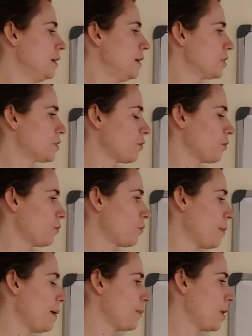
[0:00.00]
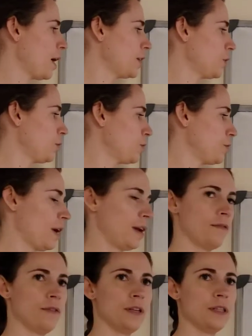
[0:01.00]
So remember, I told you that
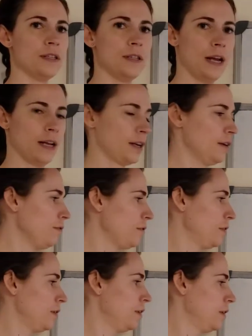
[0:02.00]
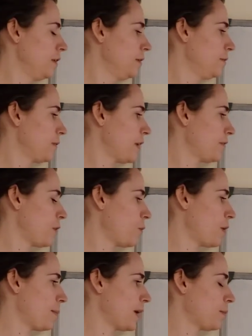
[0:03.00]
if this is negative, and if I
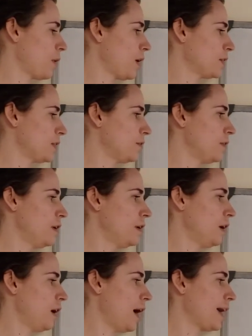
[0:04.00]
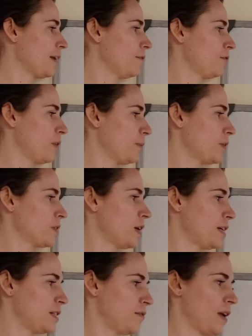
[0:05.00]
want to make it positive, I can flip the
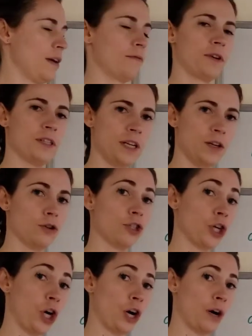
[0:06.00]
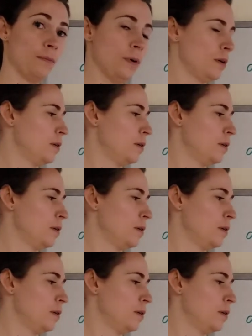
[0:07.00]
signs of every single term.